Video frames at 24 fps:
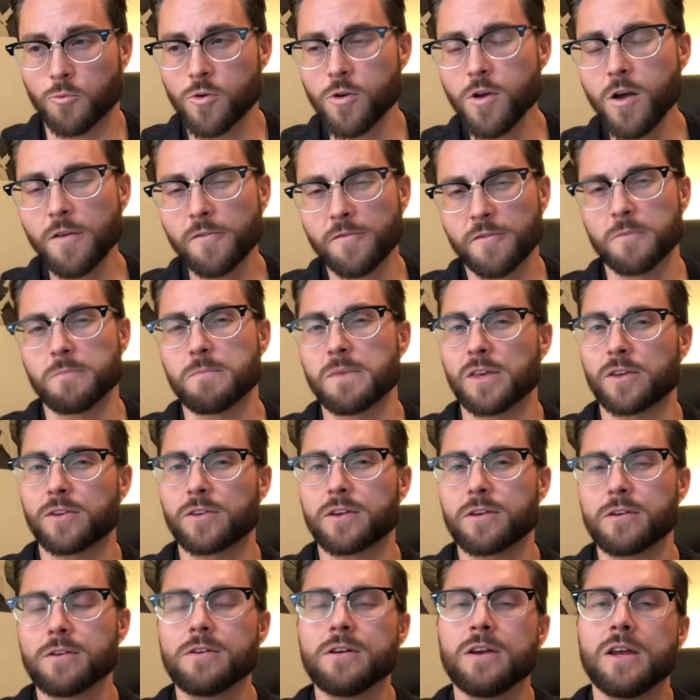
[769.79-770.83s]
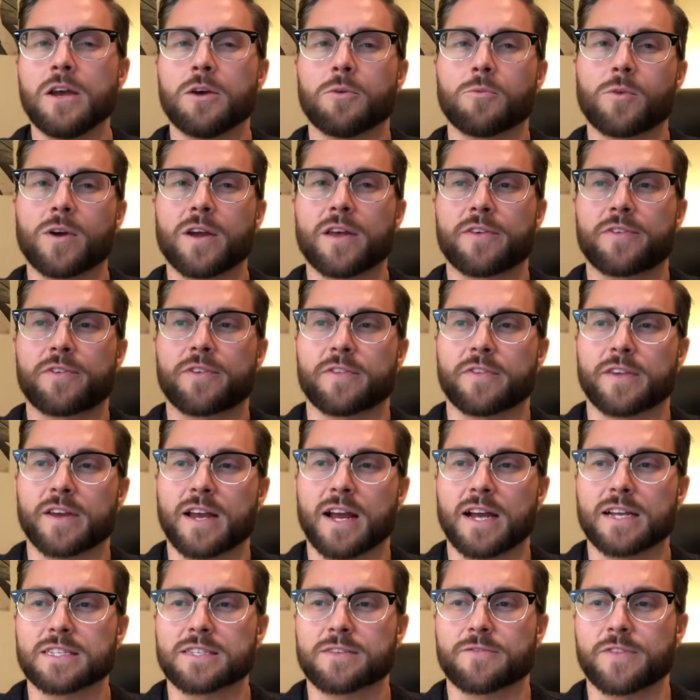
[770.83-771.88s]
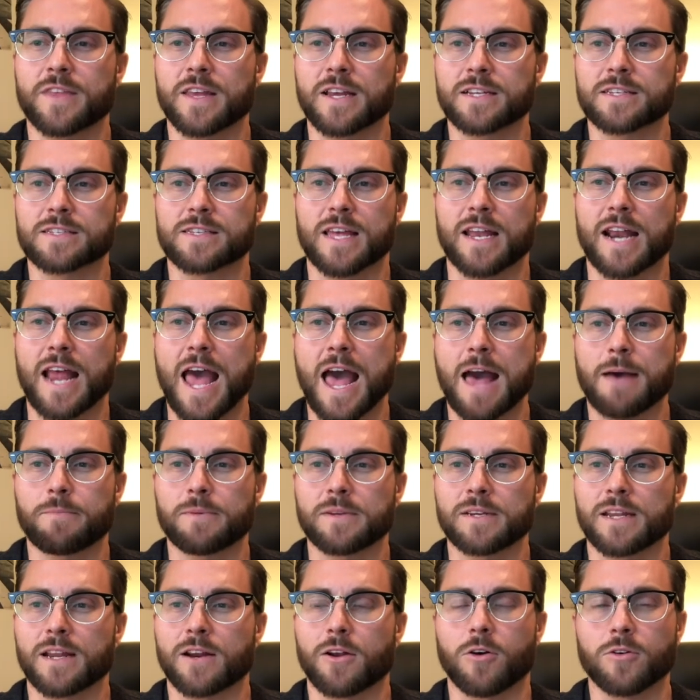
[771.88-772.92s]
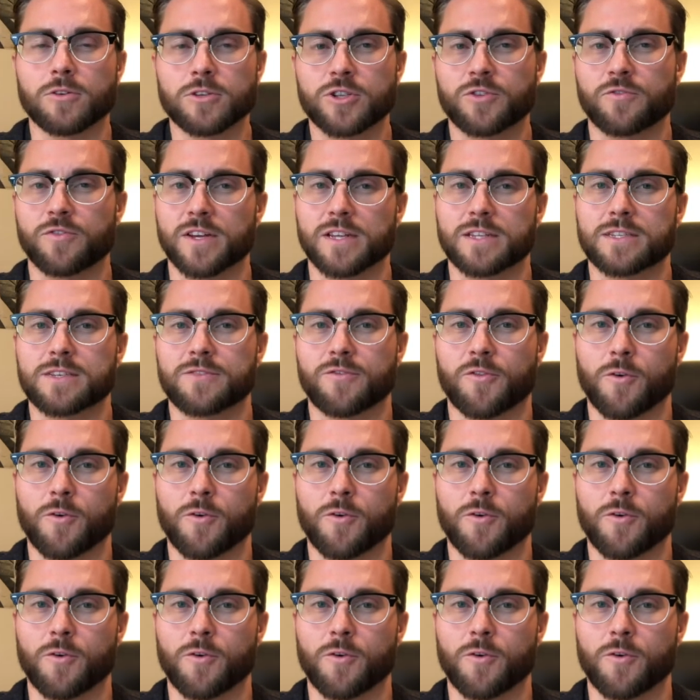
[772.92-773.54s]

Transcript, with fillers: we're all familiar with the kinds of things that happened at Auschwitz,